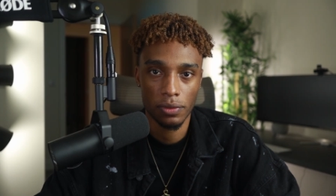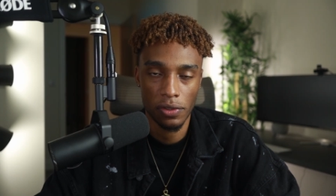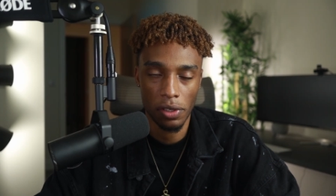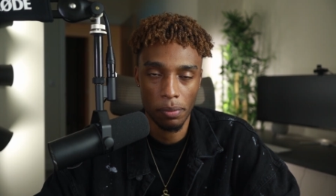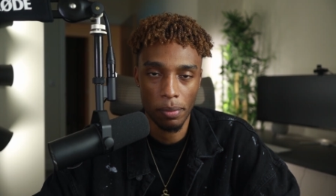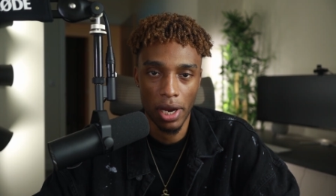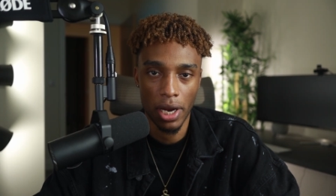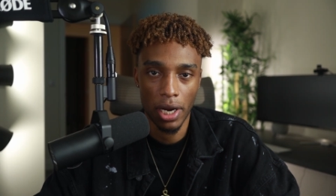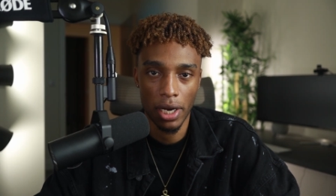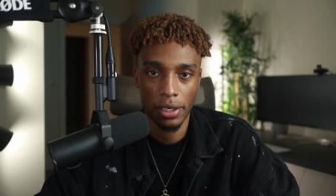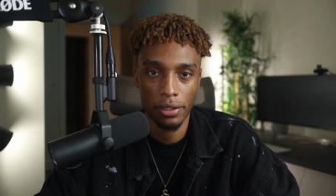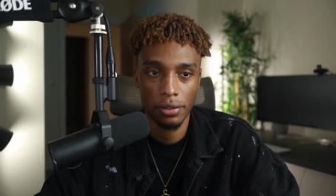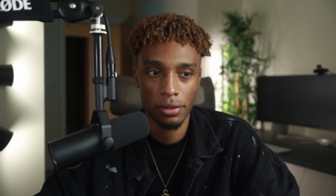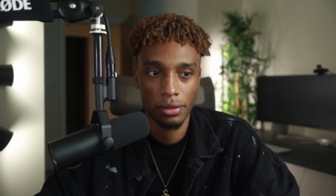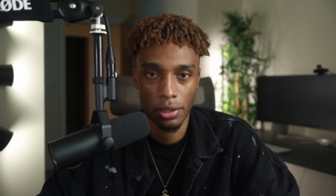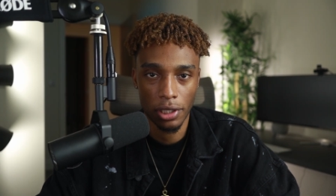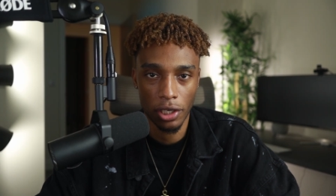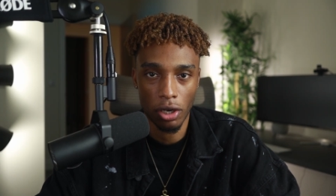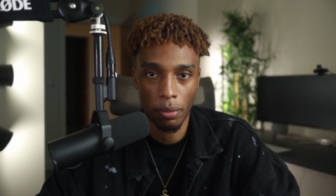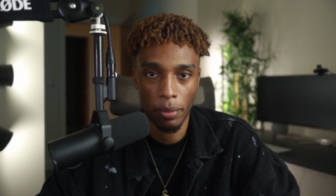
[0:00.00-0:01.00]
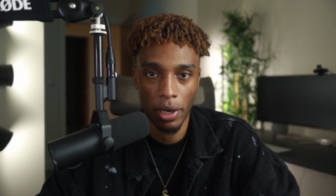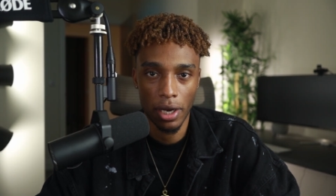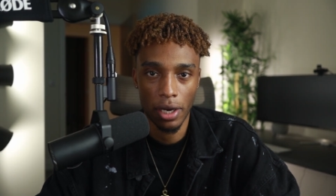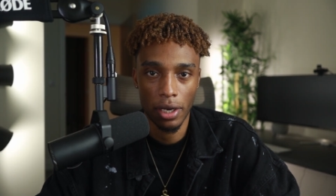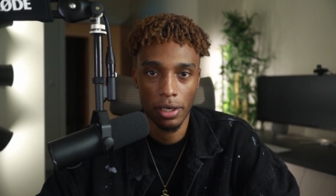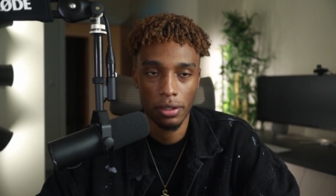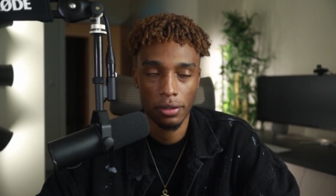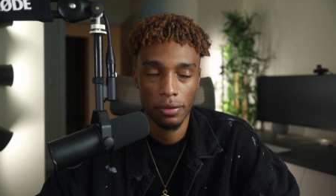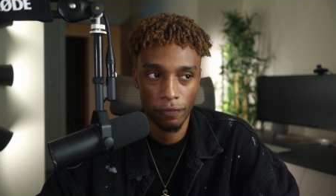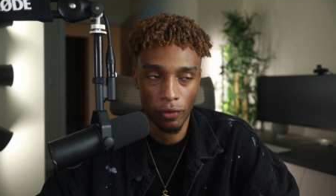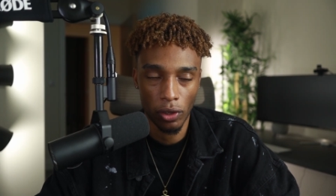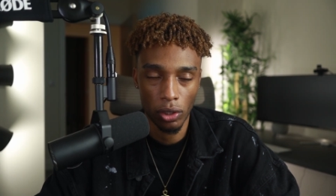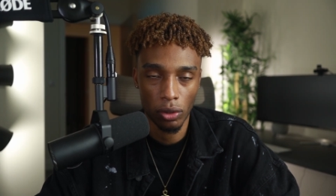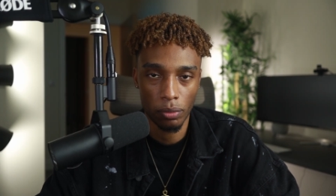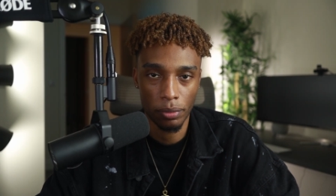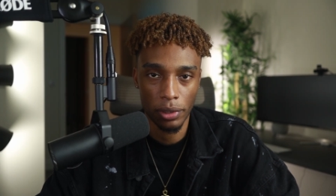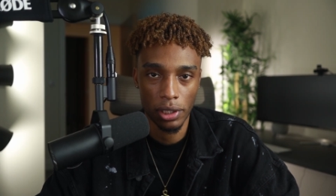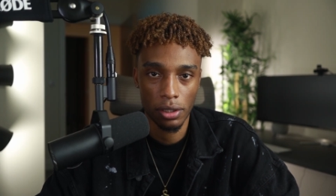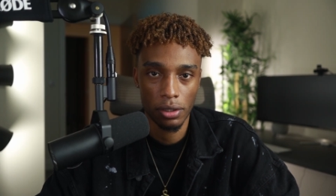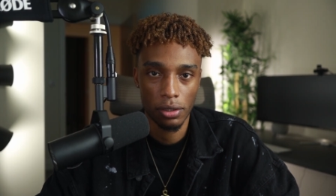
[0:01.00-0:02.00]
see my ad, click on my ad, follow
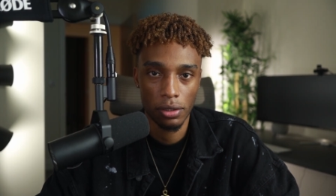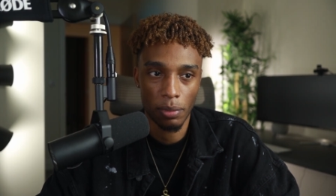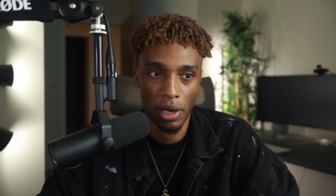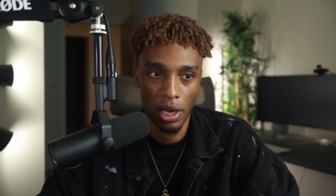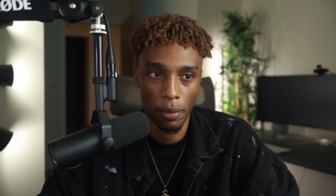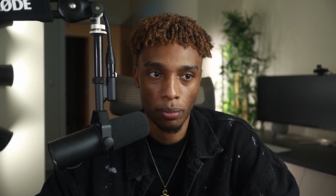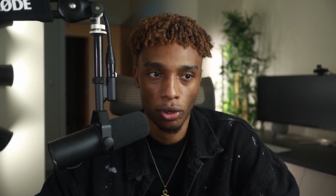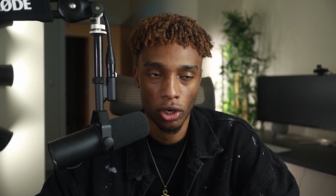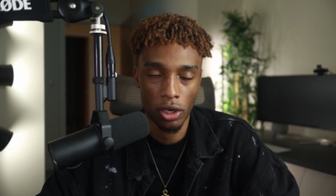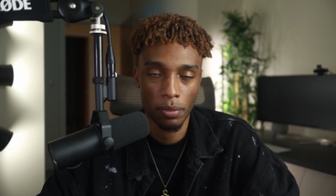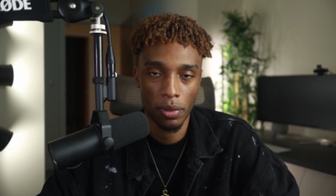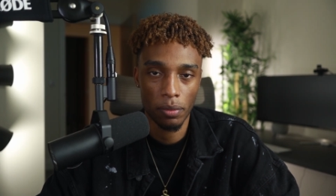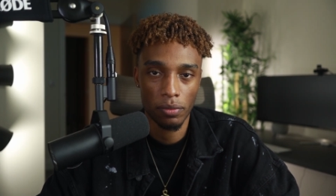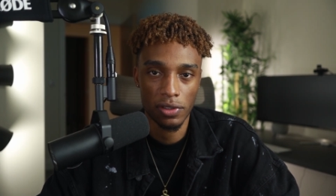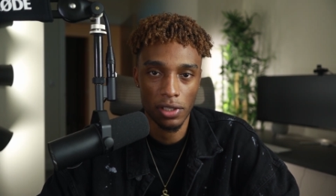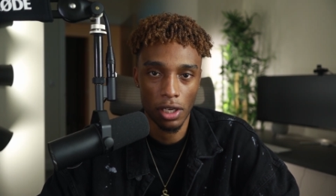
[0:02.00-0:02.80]
me. My appointment